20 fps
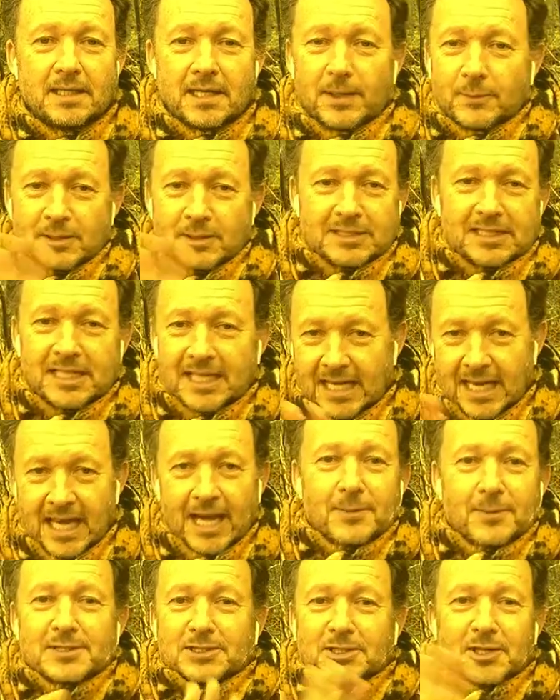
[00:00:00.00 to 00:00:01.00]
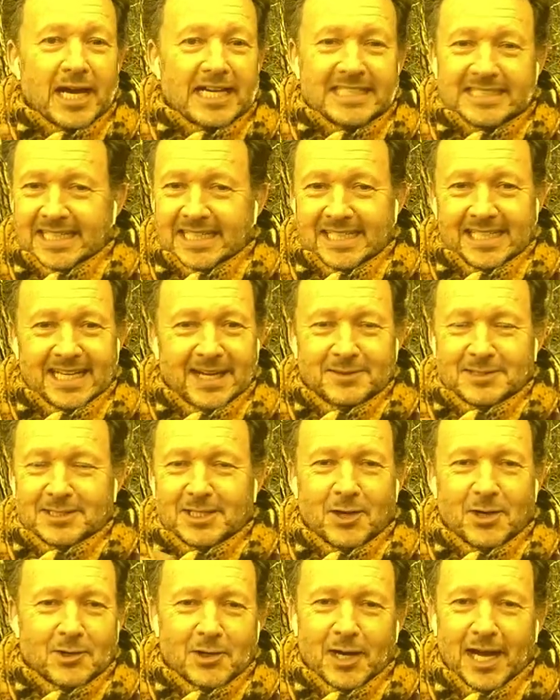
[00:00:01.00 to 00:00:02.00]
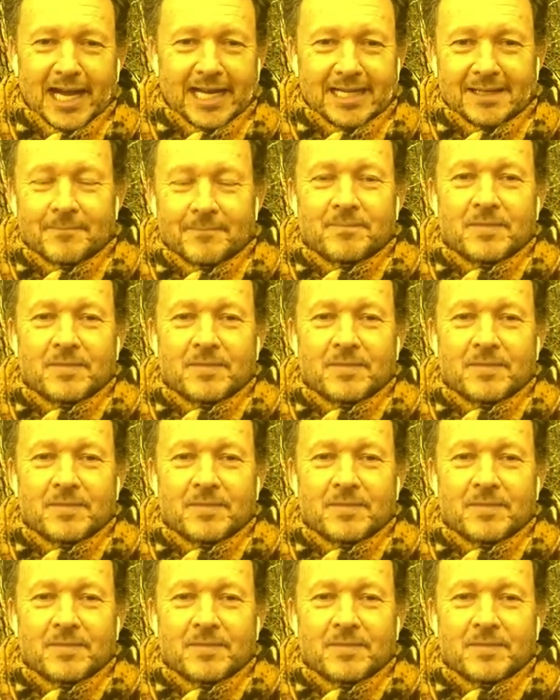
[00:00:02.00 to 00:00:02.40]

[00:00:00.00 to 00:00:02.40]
It was crazy. It was so crazy.